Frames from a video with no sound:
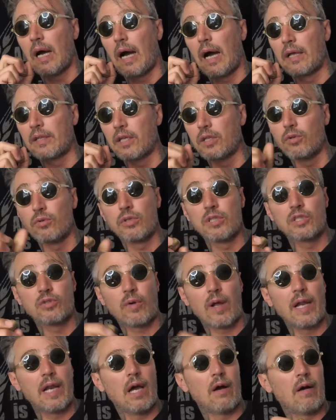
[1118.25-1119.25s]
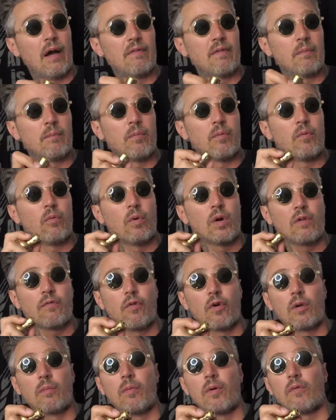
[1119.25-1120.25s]
and they do this. Right now I haven't worked
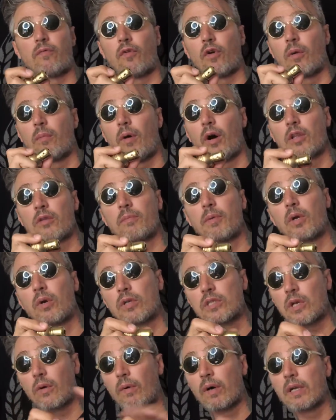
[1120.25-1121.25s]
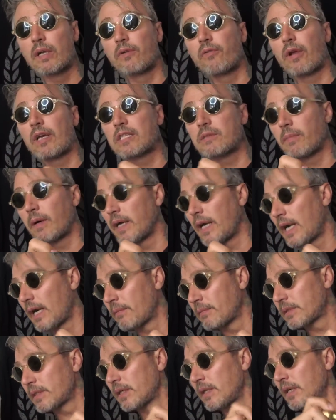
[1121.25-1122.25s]
for a month because I want to rest my
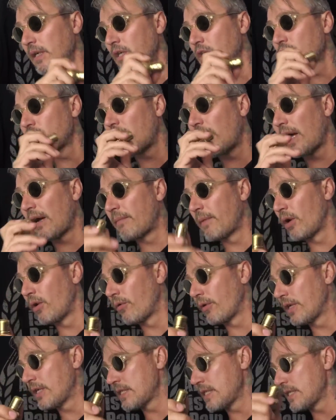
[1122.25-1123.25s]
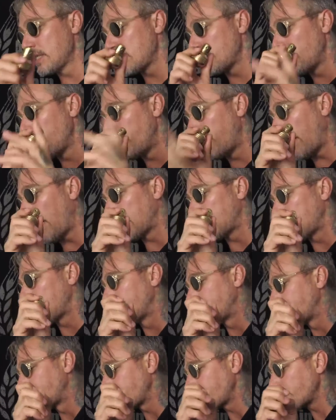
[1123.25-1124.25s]
arms. So I have my own reasons,
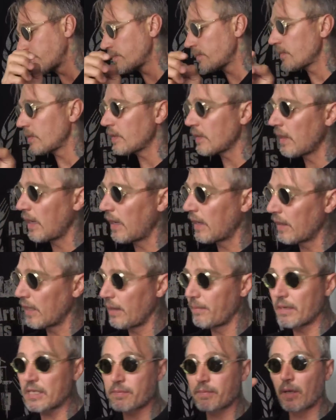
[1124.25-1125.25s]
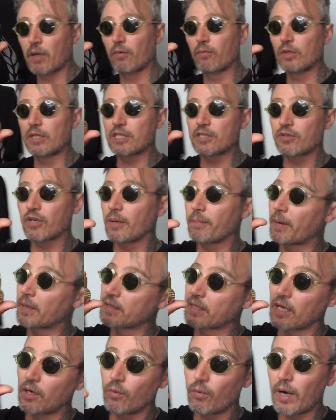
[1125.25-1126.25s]
but let me explain with this grip
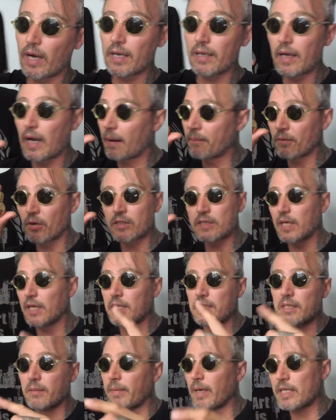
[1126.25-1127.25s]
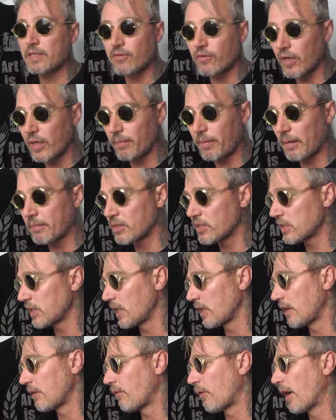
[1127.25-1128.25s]
and tell you why. I'm not saying it's the best grip. I'm just
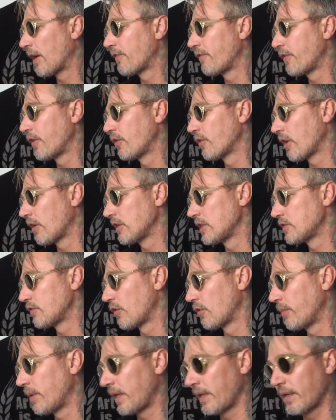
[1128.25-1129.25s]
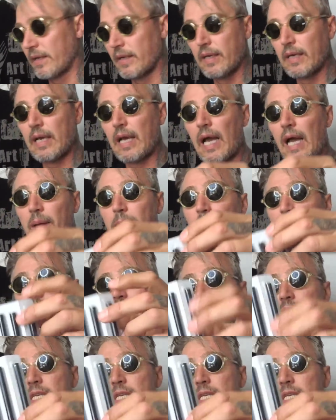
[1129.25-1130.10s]
saying why I figure out this for me. I buy